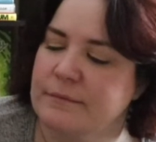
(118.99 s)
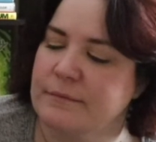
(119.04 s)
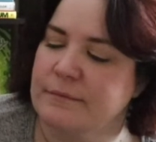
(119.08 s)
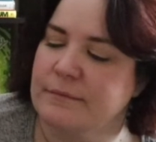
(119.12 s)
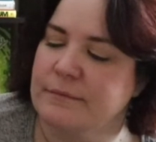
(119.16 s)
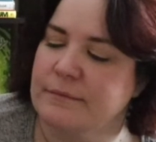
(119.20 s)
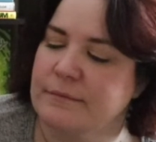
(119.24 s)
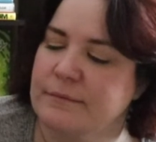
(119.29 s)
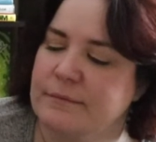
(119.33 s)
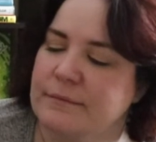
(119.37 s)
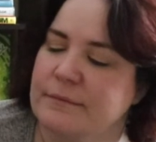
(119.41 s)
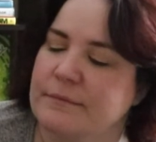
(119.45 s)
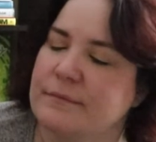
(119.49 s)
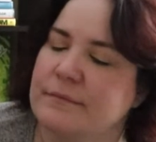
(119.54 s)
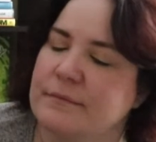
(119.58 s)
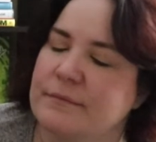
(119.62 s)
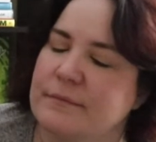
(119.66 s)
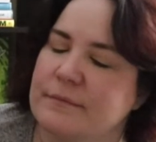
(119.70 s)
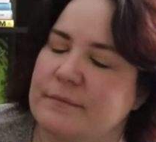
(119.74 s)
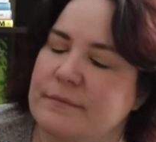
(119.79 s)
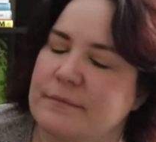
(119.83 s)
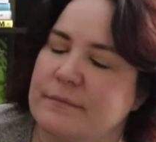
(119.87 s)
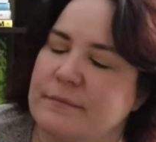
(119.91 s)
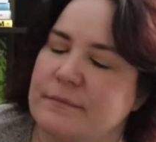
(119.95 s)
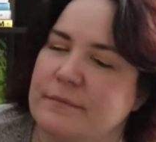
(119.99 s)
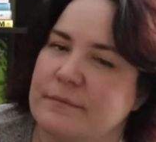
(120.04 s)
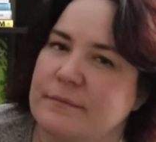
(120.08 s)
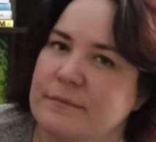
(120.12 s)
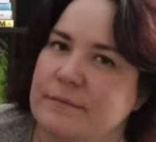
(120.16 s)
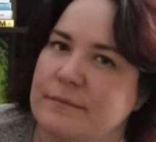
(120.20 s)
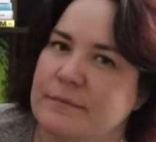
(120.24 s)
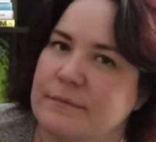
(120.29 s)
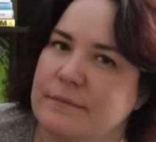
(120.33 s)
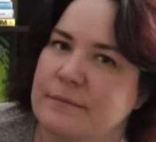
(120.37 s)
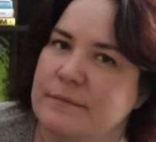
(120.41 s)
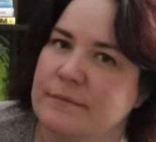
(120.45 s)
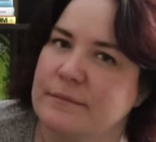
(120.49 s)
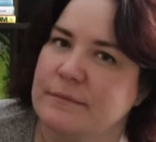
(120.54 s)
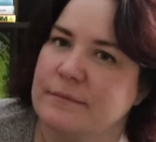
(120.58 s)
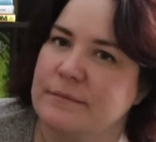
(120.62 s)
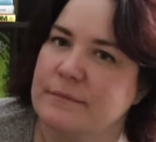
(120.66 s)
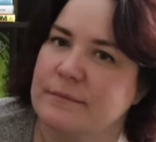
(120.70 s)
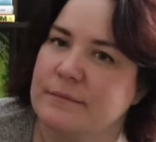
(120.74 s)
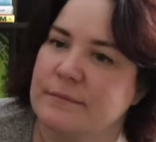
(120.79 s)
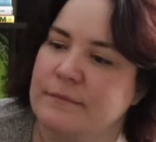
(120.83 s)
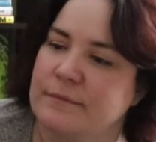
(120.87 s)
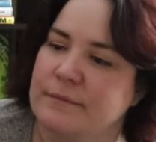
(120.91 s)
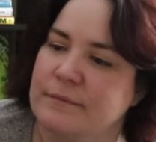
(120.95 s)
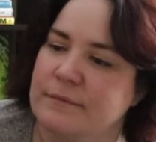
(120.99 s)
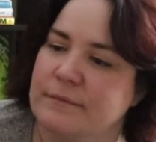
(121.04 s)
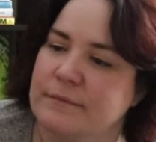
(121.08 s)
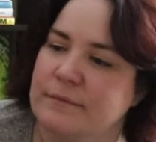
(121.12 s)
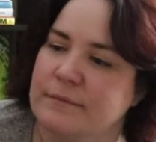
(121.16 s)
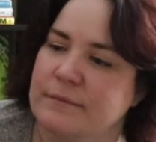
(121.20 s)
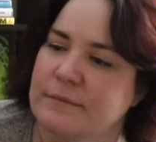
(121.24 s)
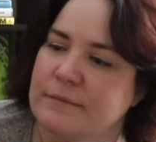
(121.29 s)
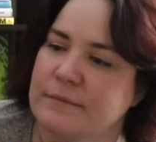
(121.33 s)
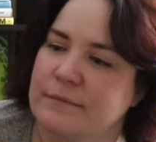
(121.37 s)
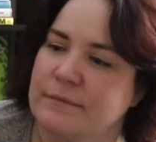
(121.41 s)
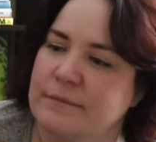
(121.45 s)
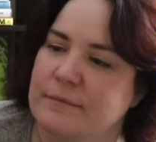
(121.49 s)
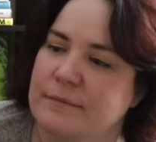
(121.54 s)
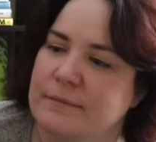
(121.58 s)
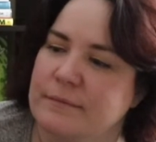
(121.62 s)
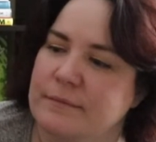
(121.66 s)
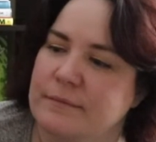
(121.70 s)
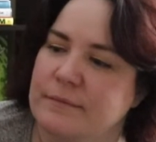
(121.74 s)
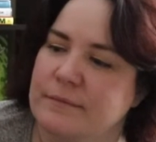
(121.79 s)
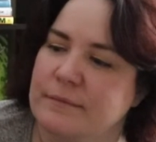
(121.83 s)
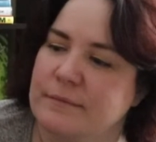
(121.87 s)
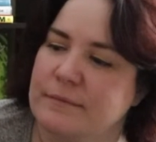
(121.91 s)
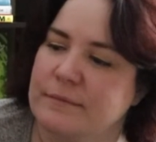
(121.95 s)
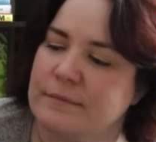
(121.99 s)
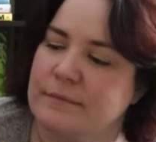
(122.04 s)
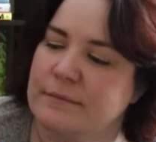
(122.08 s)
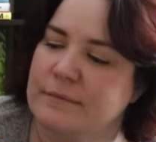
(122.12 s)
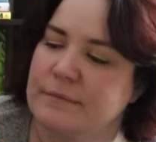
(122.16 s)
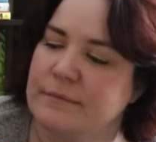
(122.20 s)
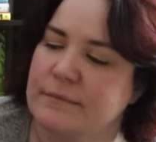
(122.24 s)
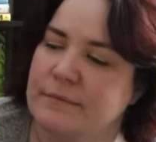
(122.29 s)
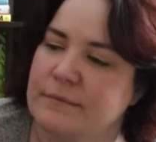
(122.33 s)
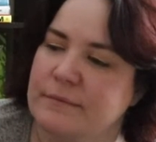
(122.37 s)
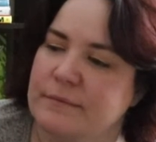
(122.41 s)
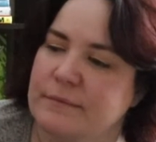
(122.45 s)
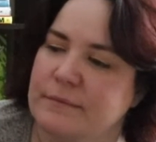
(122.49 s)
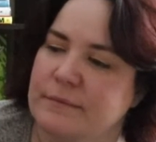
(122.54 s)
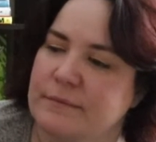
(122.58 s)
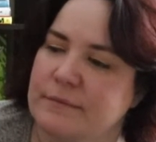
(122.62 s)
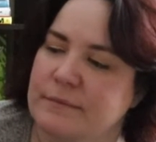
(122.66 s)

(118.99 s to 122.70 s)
The person shown says nothing.